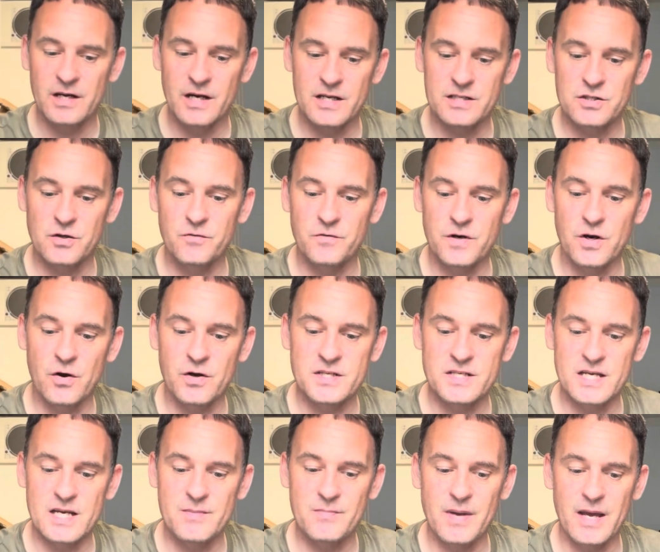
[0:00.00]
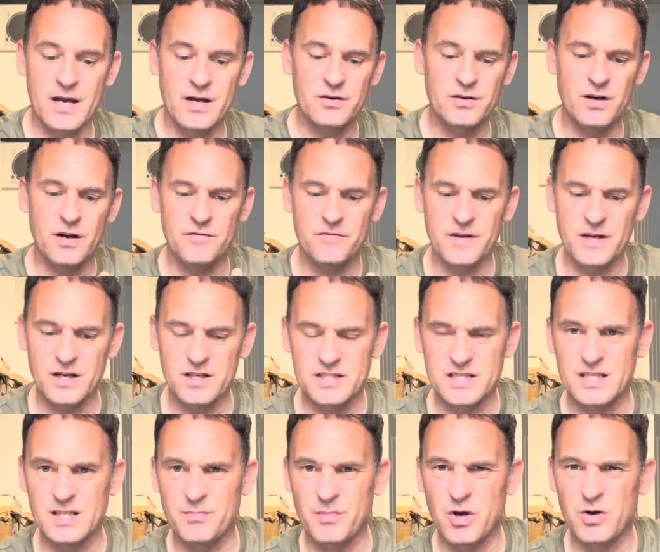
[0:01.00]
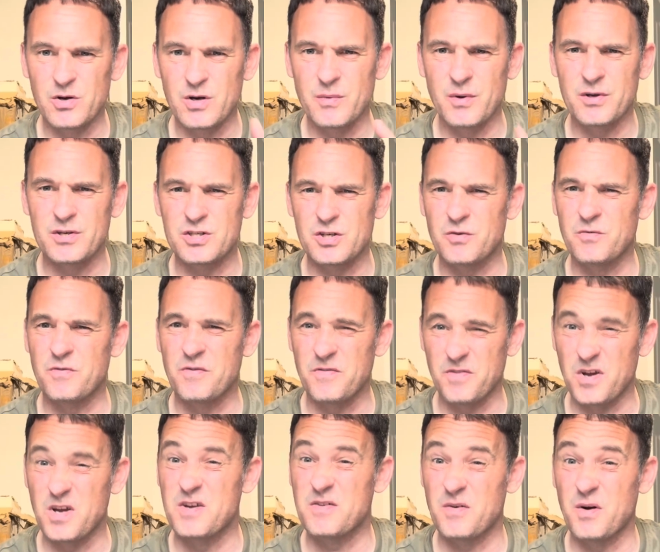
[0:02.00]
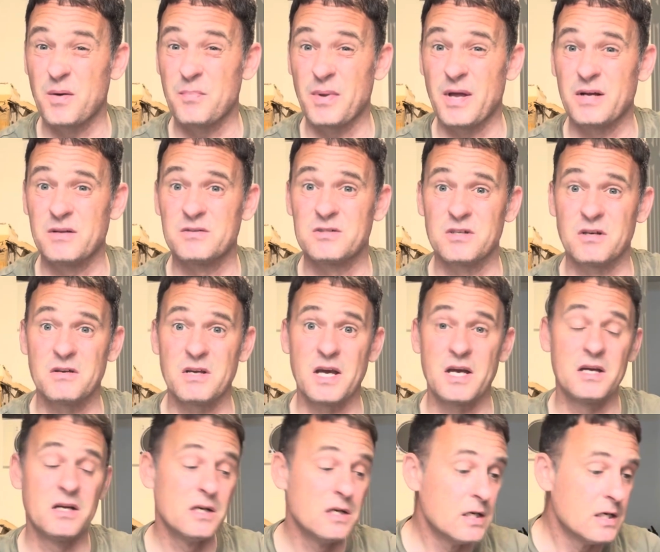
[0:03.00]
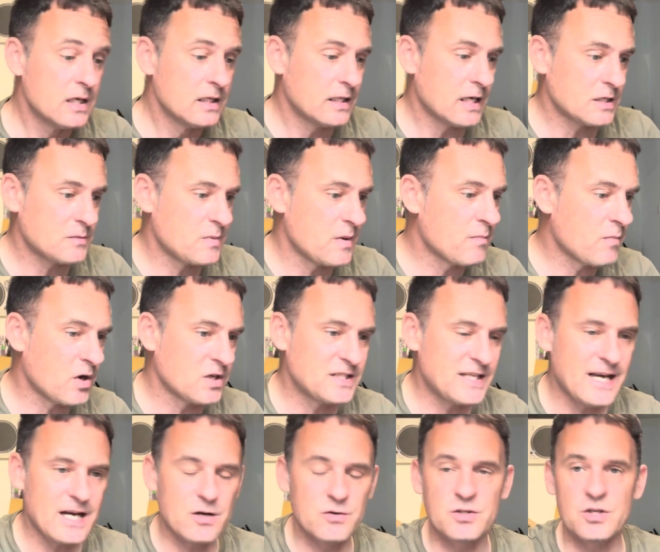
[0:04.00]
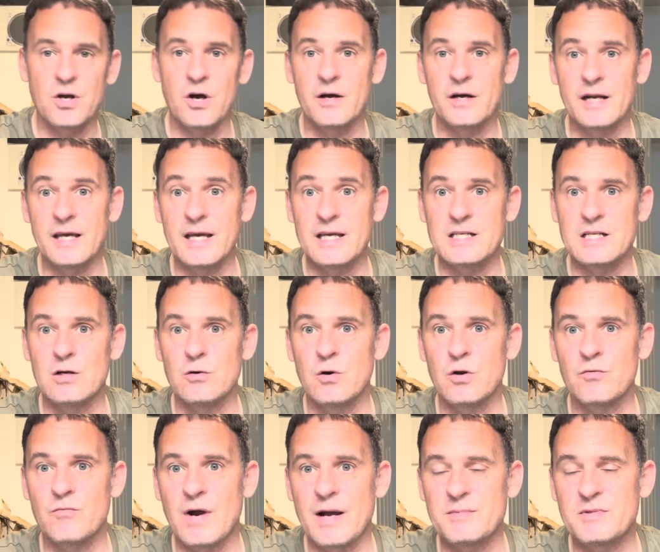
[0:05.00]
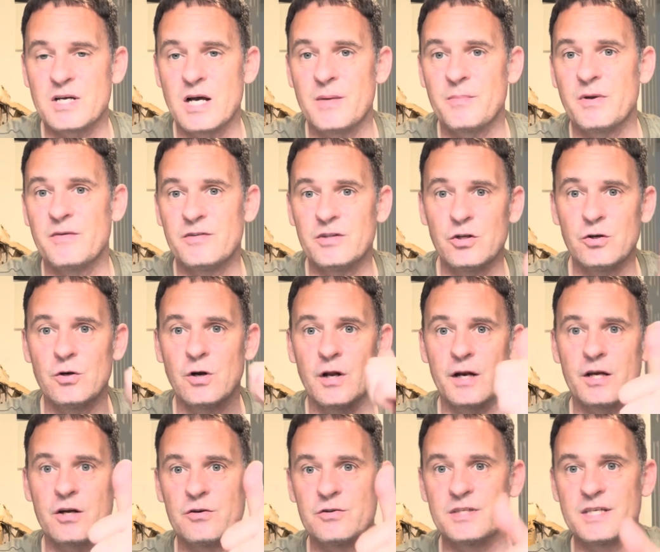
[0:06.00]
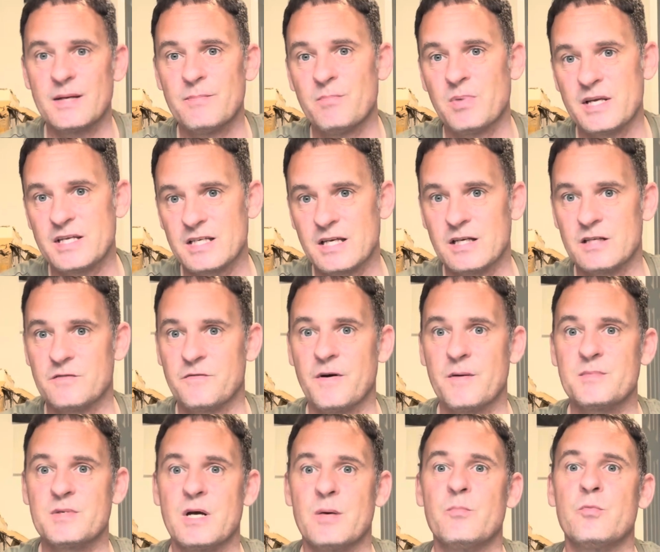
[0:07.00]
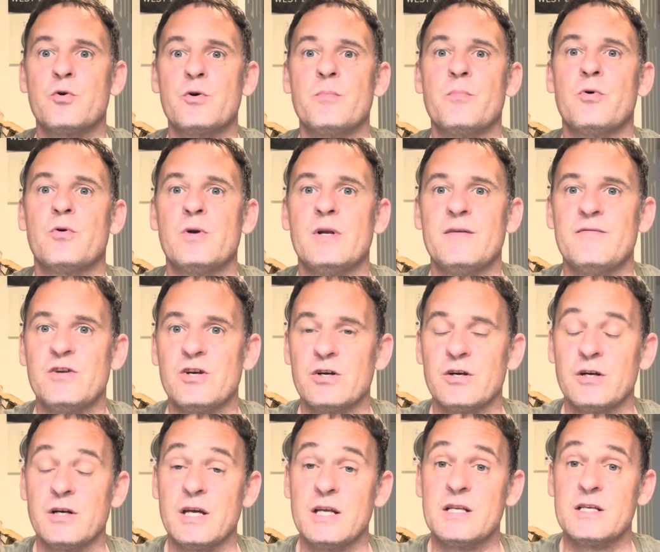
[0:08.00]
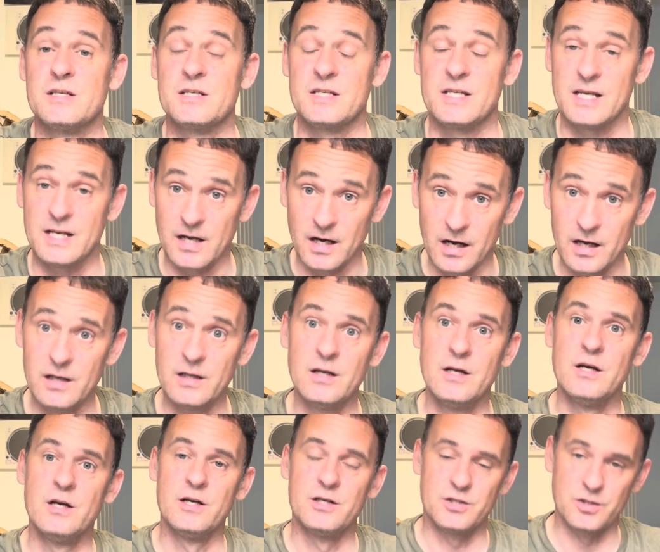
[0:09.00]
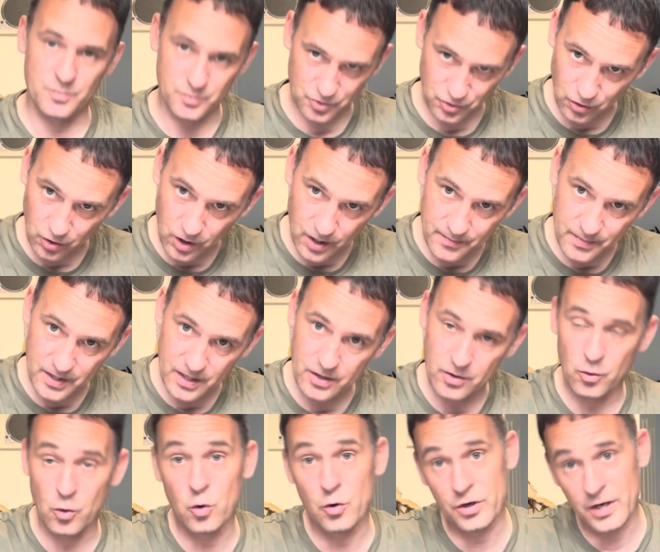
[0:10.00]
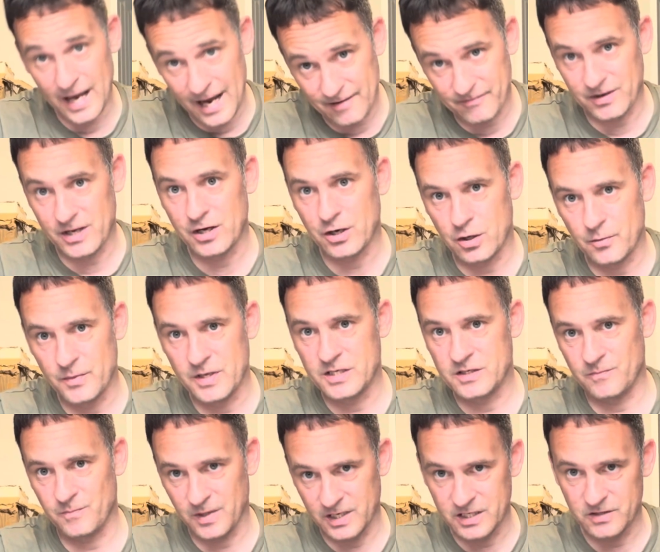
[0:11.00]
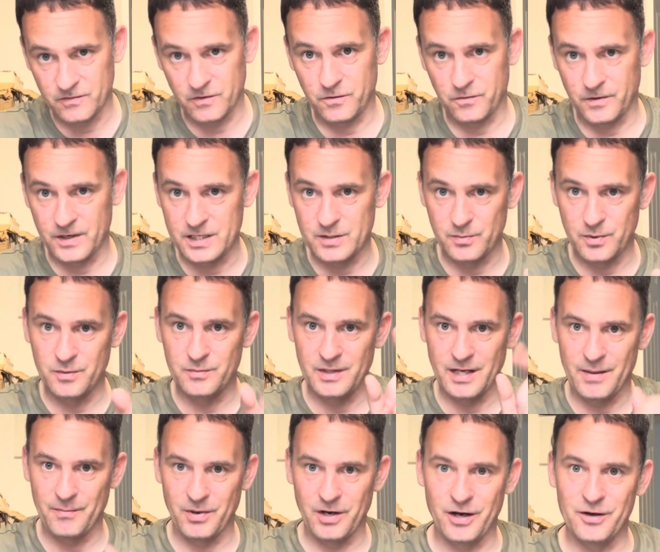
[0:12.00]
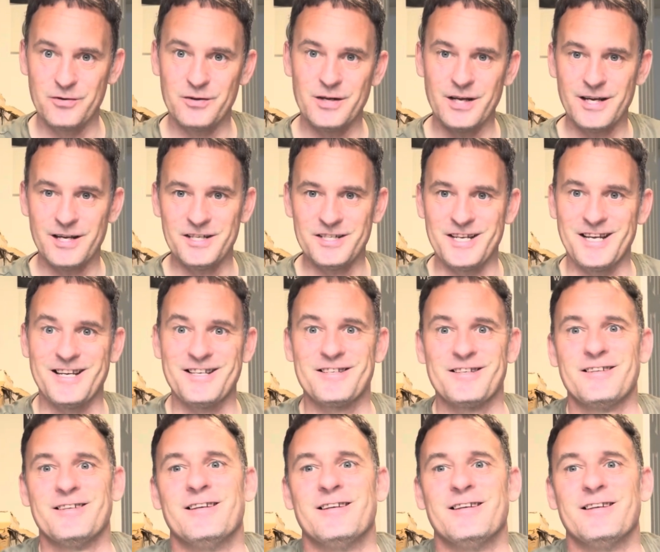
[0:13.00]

That sold for £19, and I think I said the motor sold for £35. So yeah, that's been my sales. I'm going to get this little lot wrapped up. If you do like the content, please give us a thumbs up. More importantly, if you could consider subscribing, or you have any comments, please feel free to put them down below. Cheers.